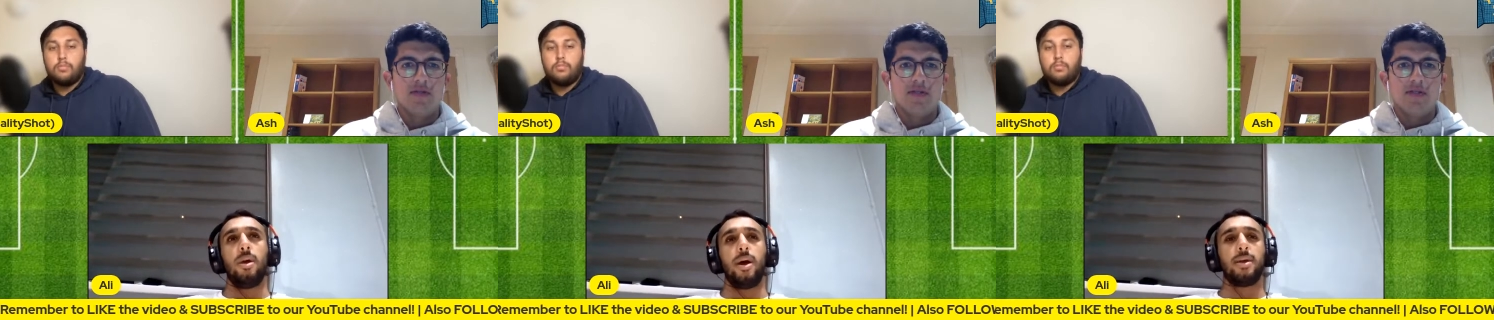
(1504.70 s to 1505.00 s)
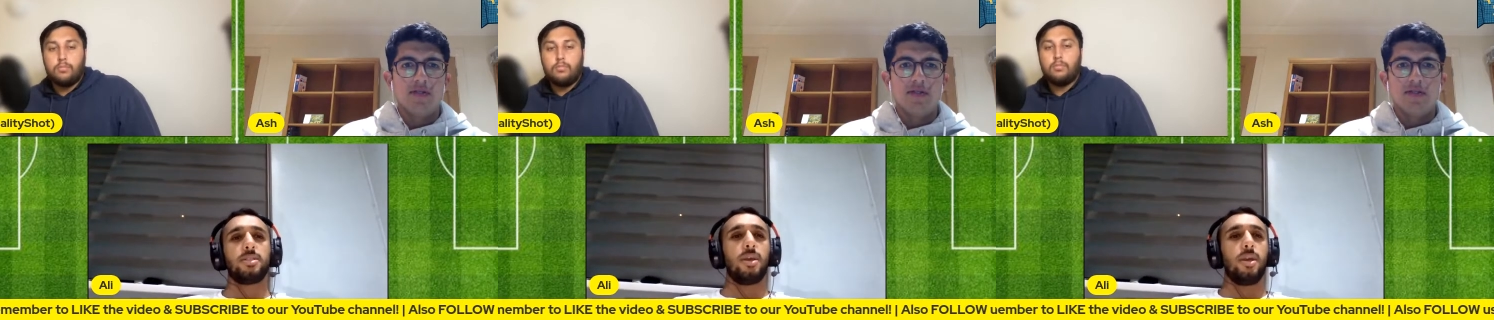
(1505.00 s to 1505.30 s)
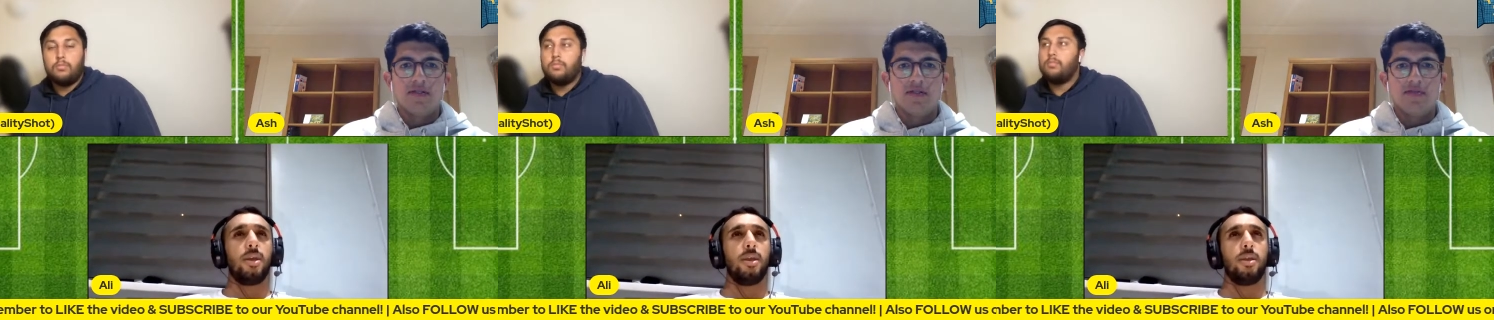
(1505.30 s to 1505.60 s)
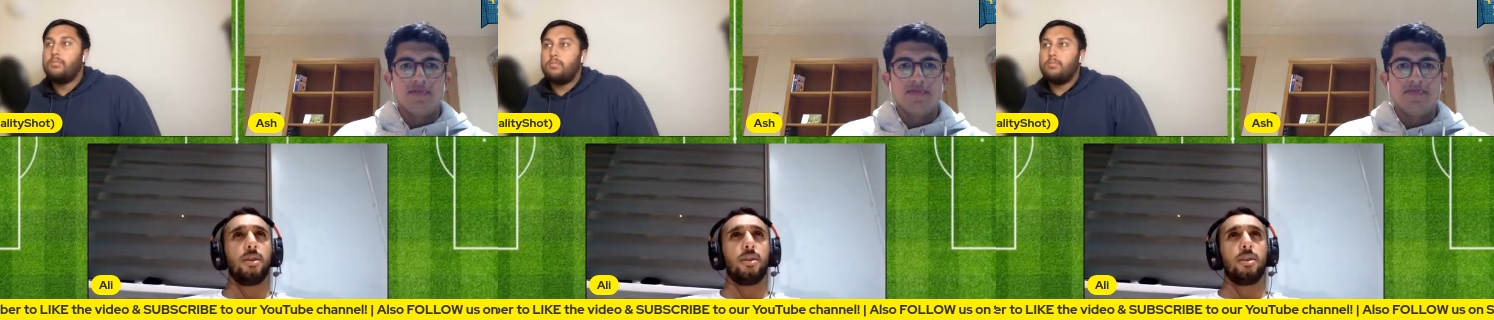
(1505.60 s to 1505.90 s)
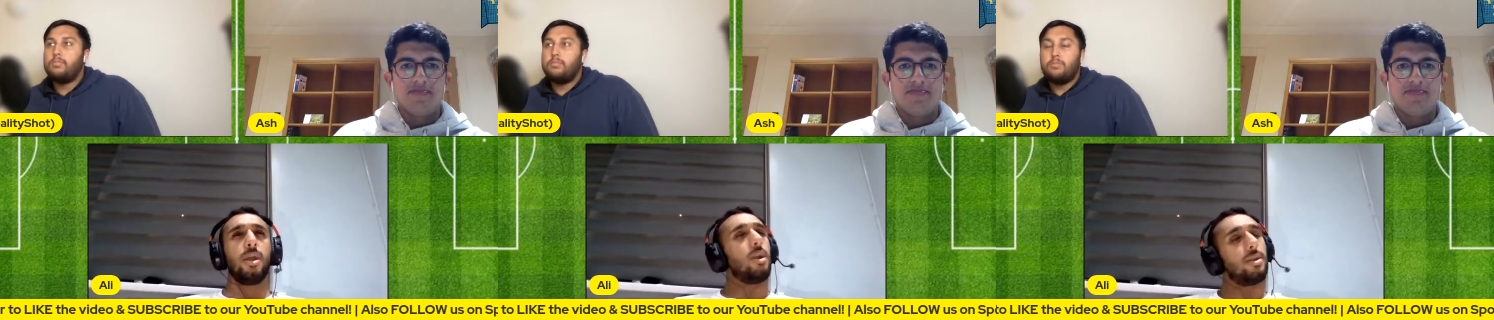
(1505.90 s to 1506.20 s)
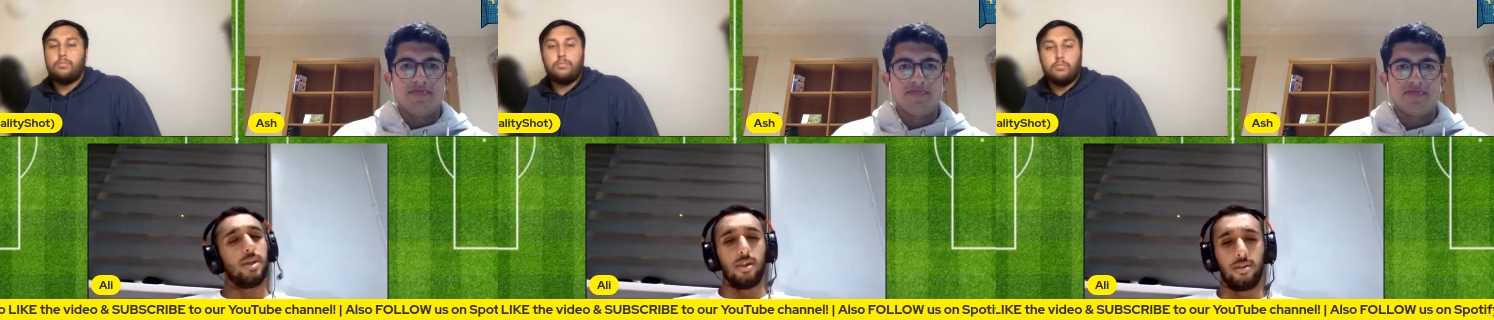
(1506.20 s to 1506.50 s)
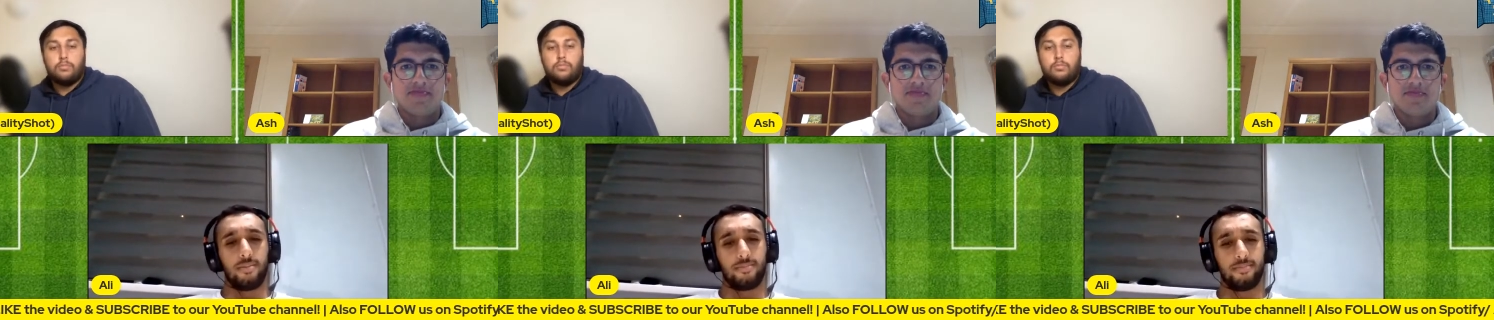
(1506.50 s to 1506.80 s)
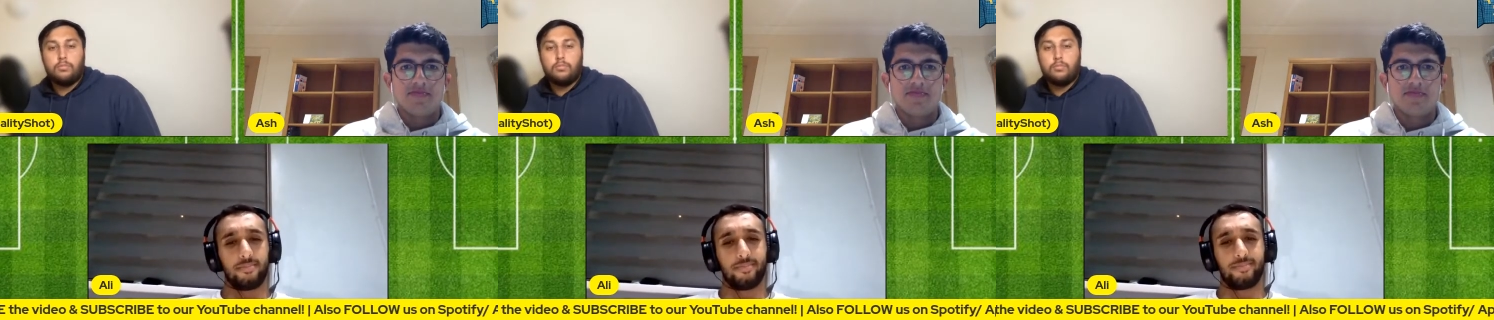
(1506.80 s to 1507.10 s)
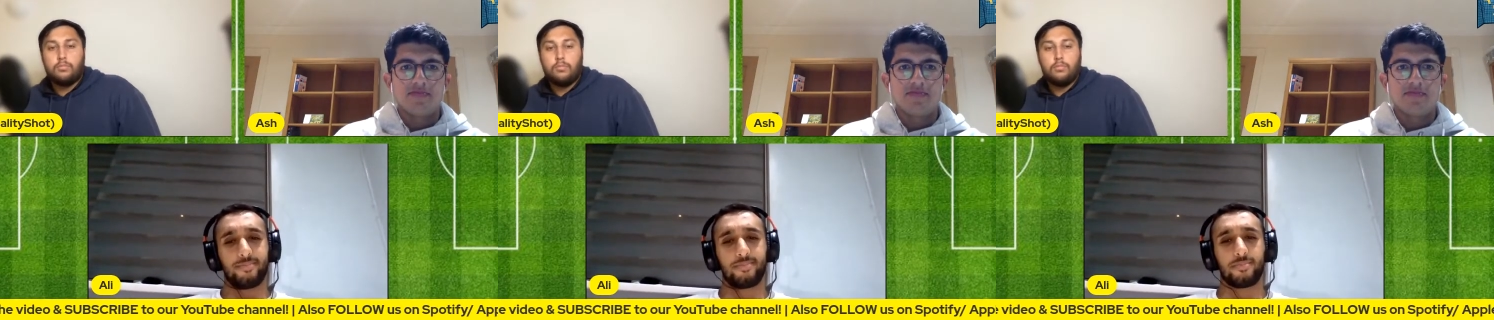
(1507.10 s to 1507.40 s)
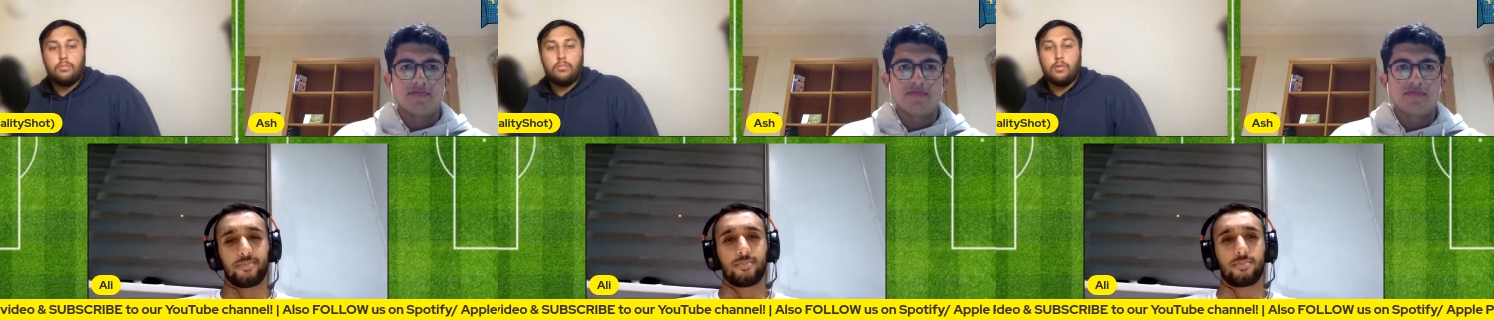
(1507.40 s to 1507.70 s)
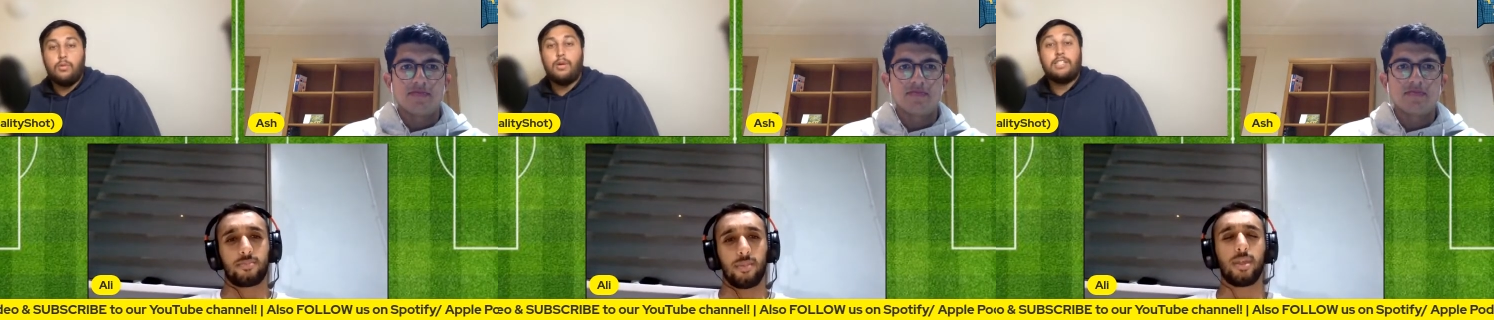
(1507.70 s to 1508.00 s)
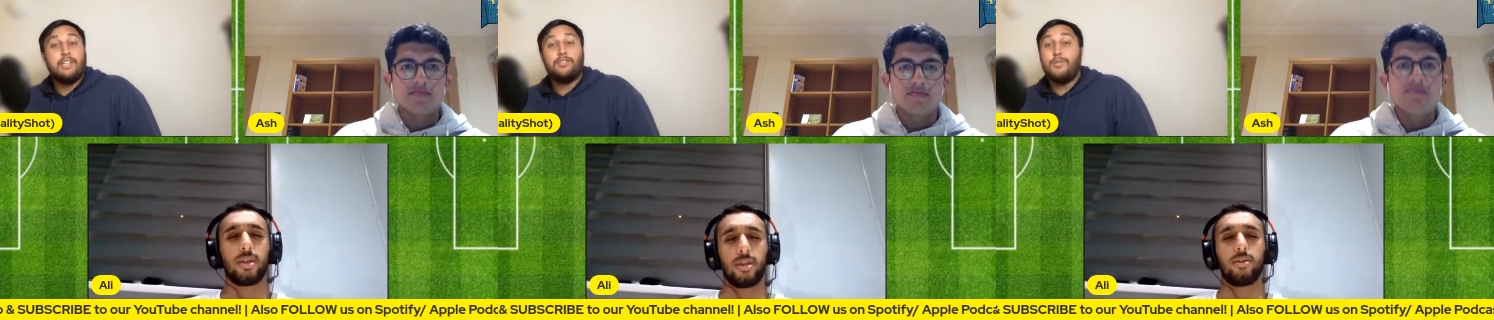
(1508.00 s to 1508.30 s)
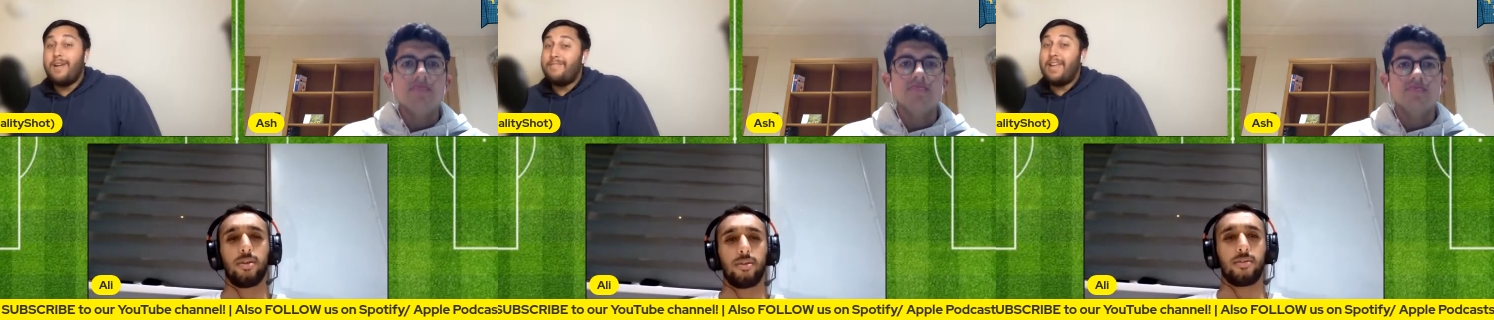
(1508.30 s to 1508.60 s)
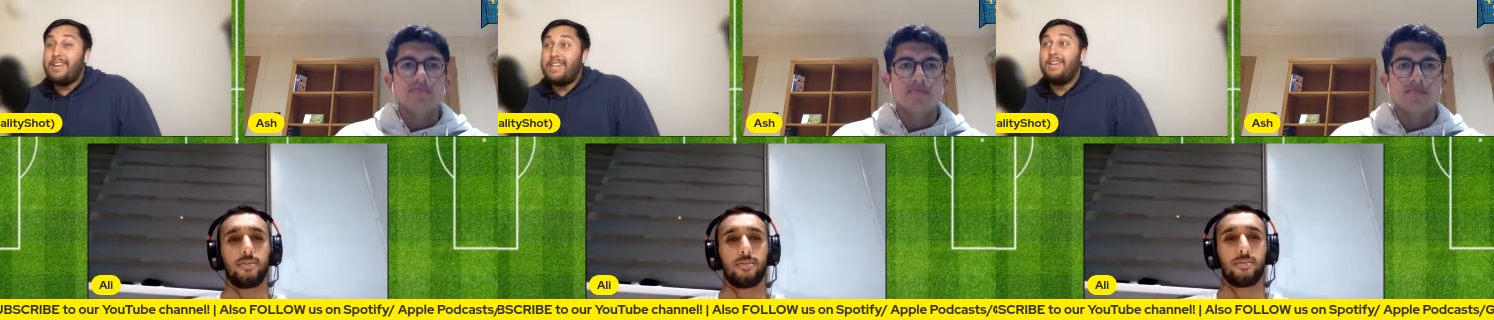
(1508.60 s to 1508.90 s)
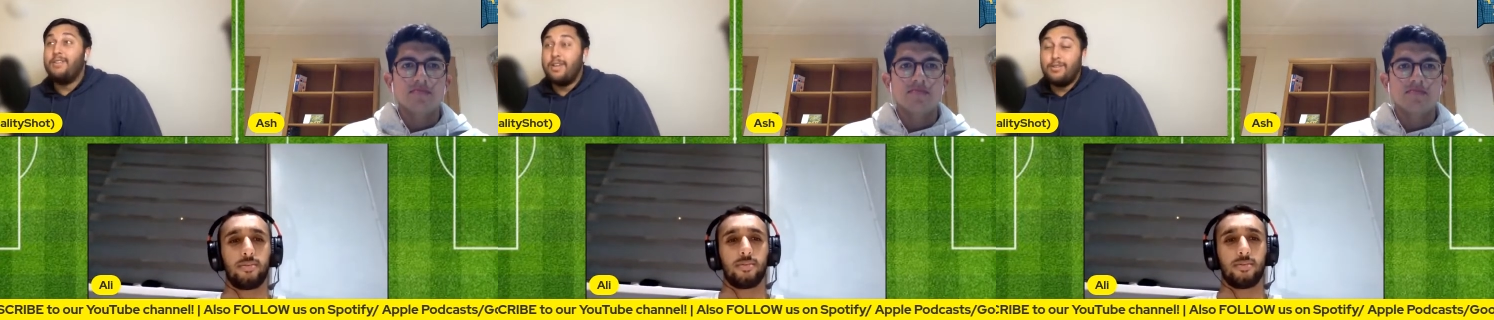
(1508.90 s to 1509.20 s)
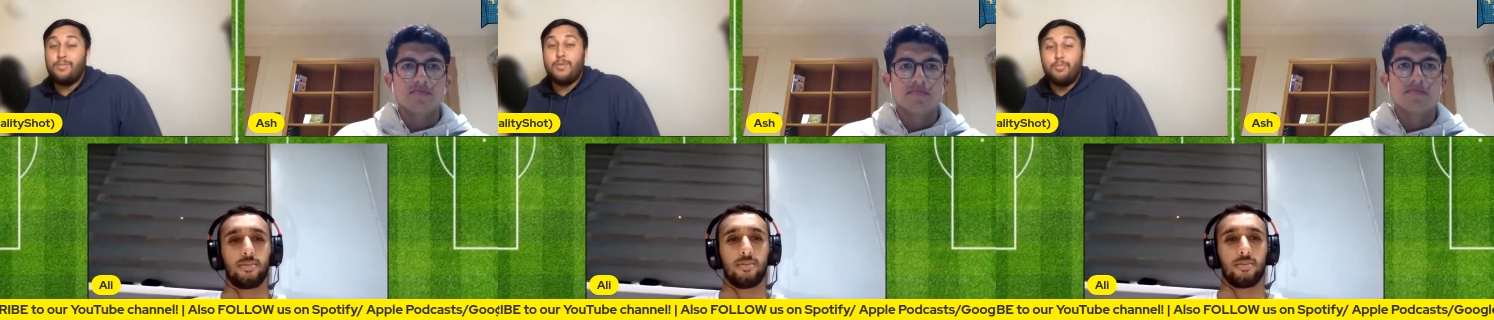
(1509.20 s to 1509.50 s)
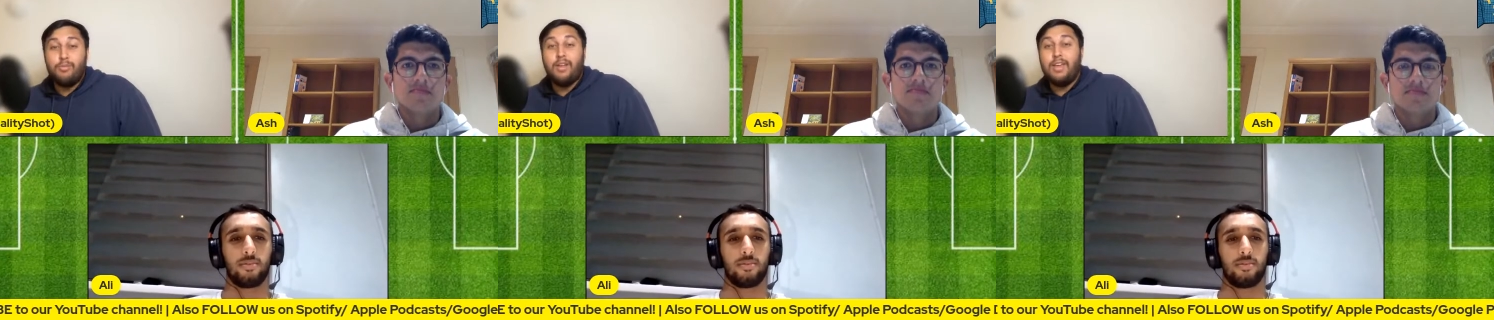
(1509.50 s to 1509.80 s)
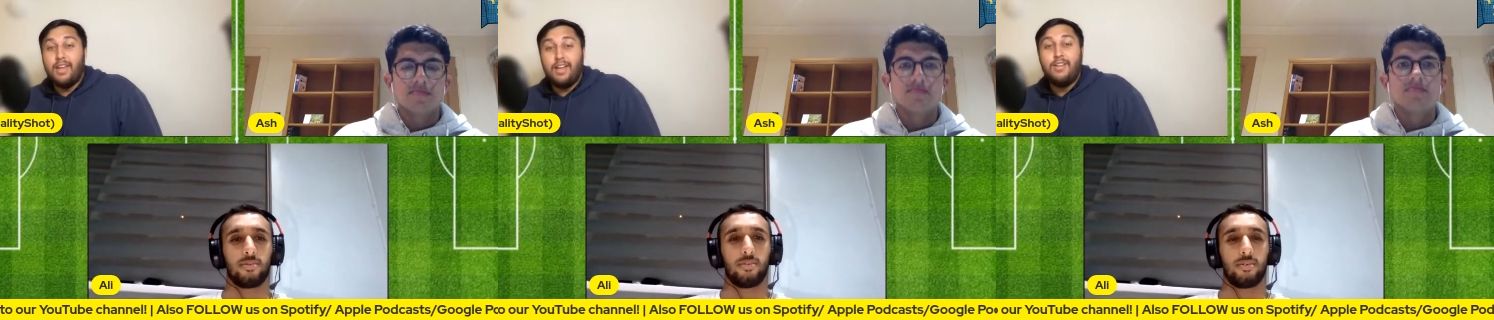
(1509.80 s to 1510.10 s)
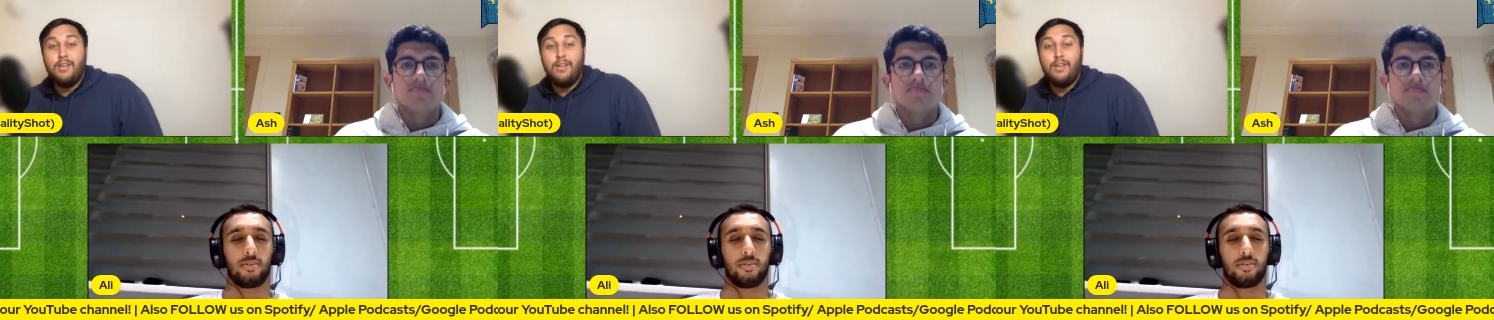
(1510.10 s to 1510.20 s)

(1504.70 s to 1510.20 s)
Speaker 1: I say nil nil.
Speaker 2: Oh, actually, that's true. We haven't had any nil nils. We've been pretty uh,